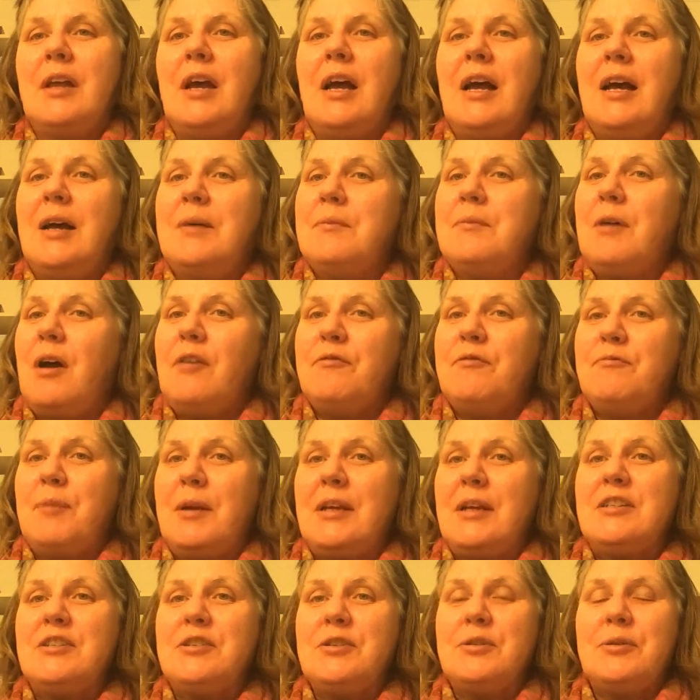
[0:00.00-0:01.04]
I've
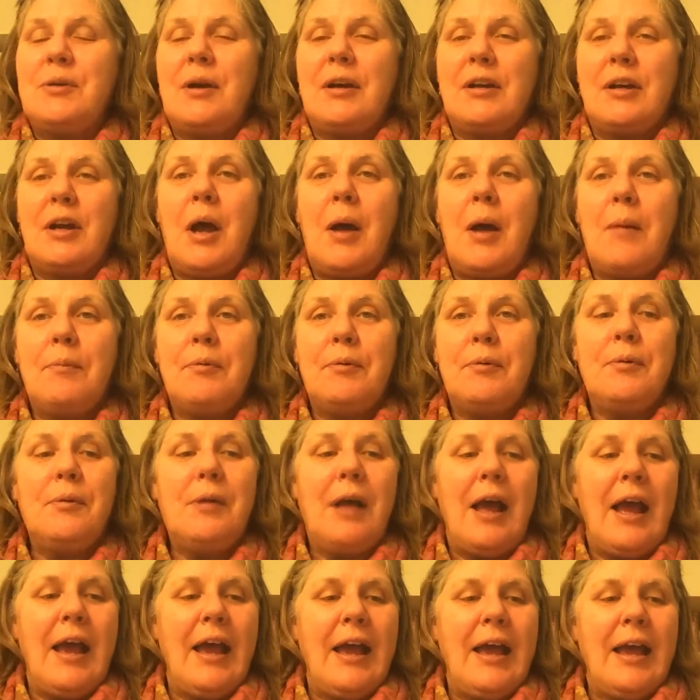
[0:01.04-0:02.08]
been to a
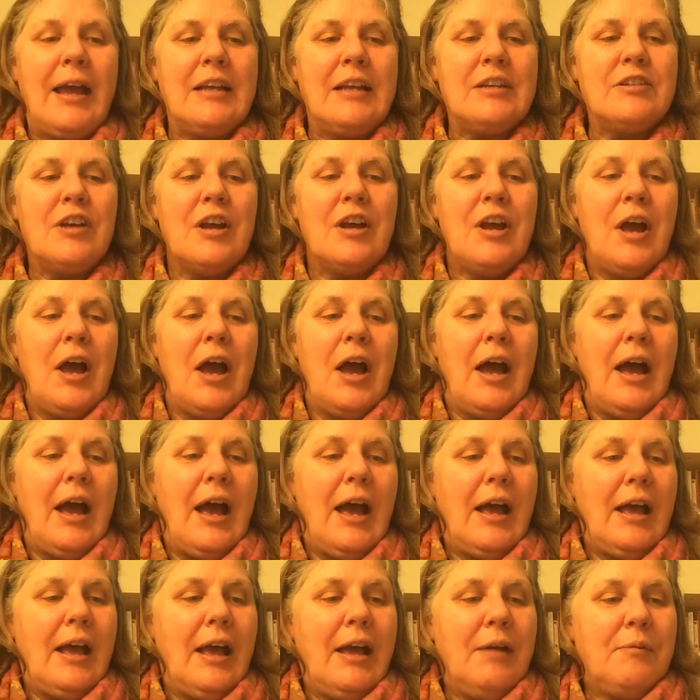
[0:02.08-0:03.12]
couple, and
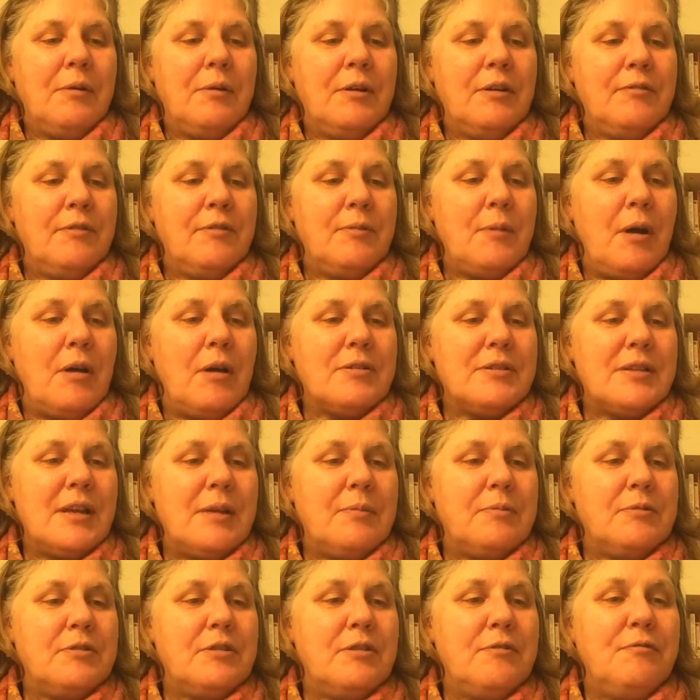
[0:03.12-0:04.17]
at one of them I was
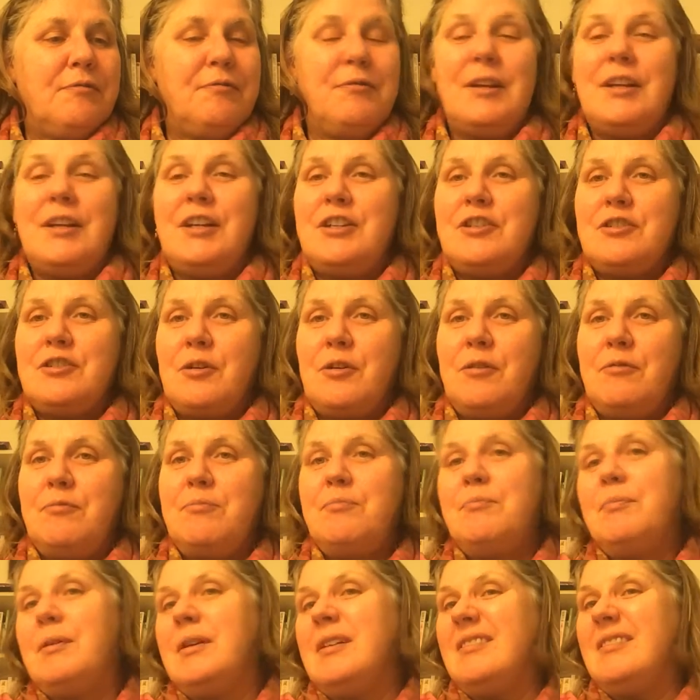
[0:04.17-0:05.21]
able to finish
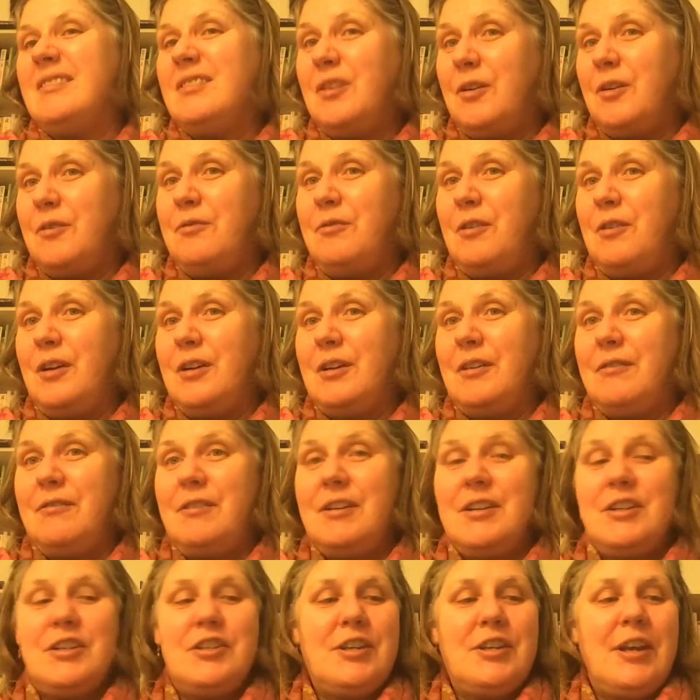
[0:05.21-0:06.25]
off, but not finally
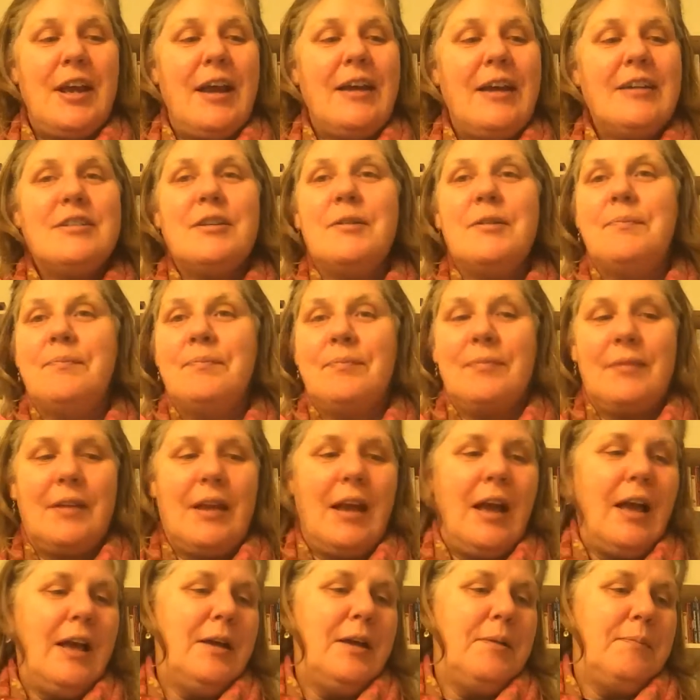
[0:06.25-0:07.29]
finished yet,
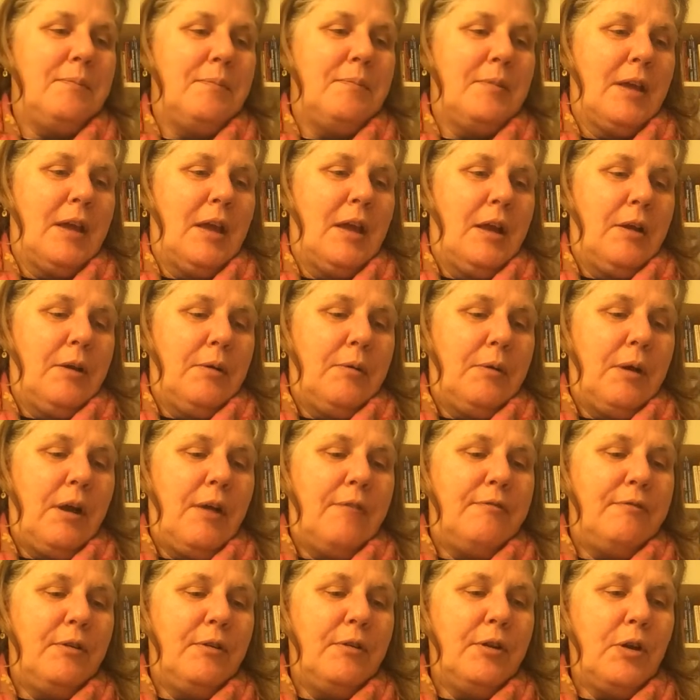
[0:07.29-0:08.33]

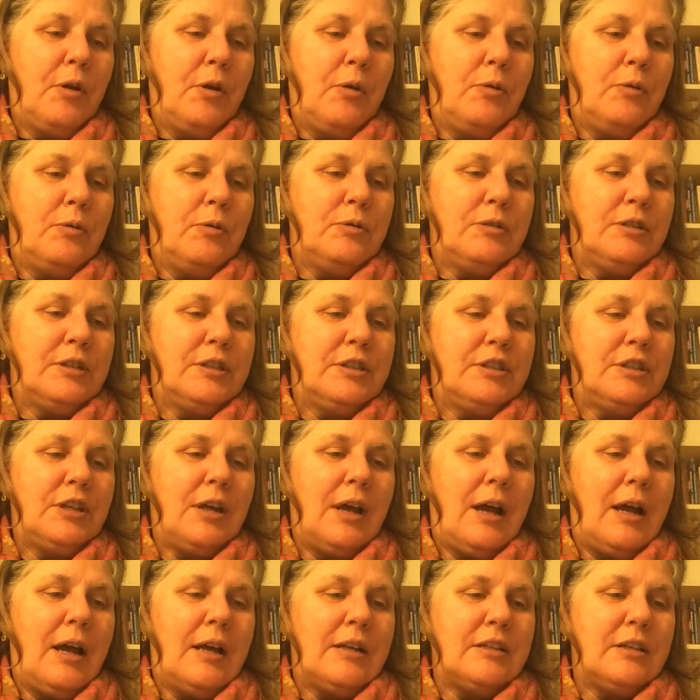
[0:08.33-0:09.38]
a very old
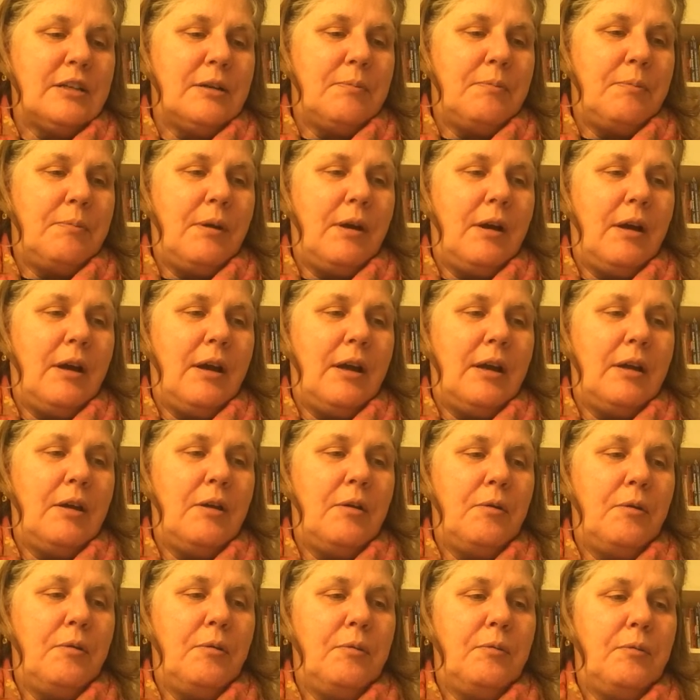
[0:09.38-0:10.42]
chart by
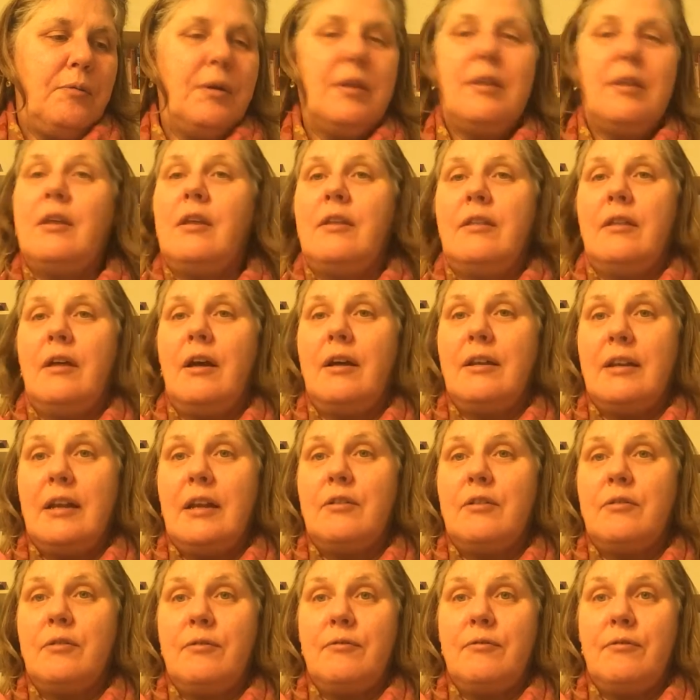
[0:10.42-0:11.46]
With Thy
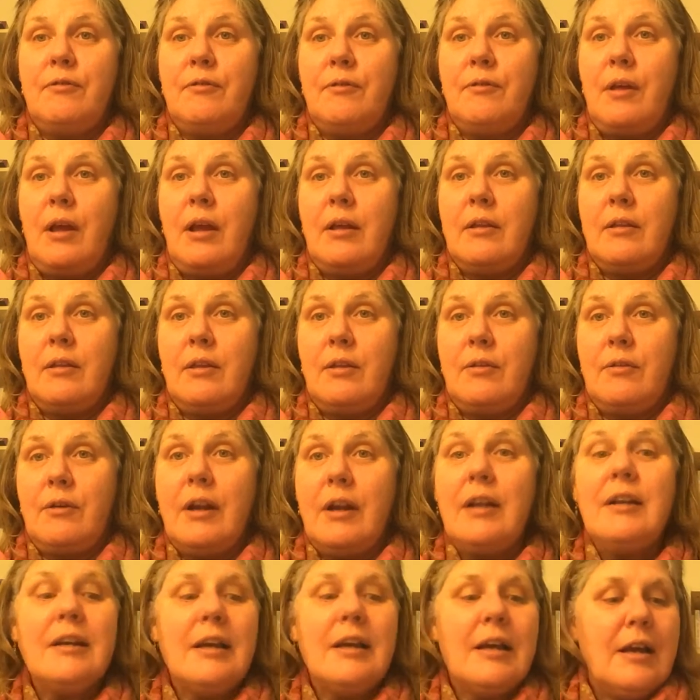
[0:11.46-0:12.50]
Needle and
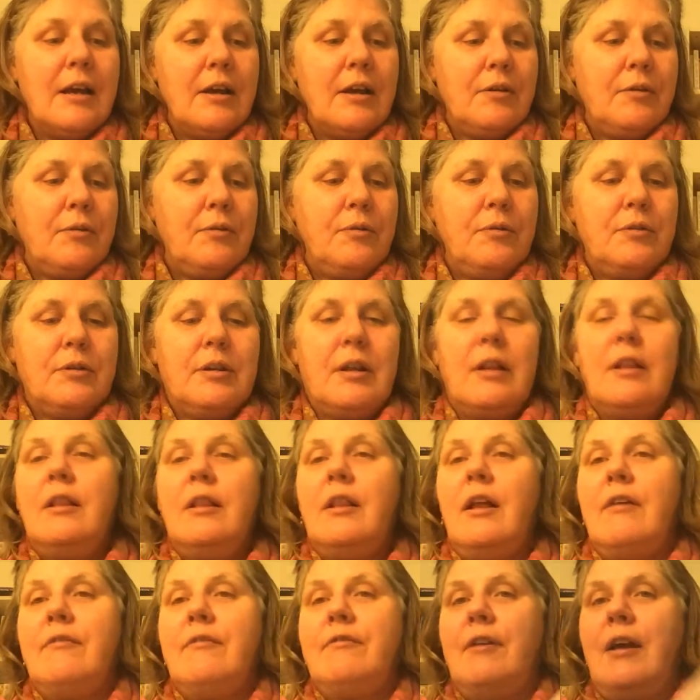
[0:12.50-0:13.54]
Thread called
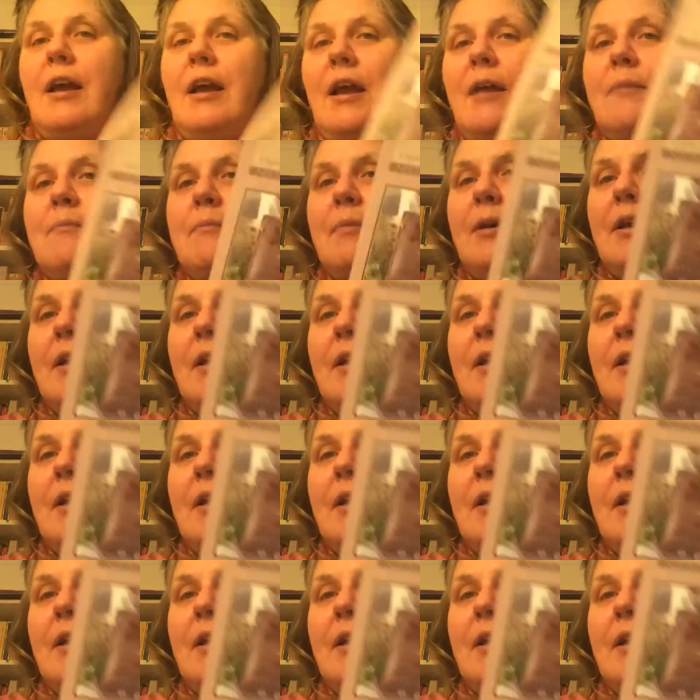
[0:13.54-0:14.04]
Love and